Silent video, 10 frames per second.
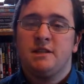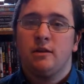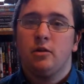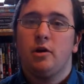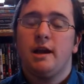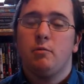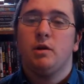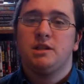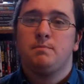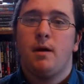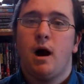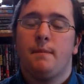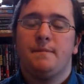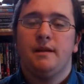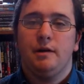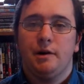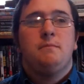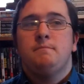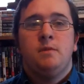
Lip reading: to look at what's popular.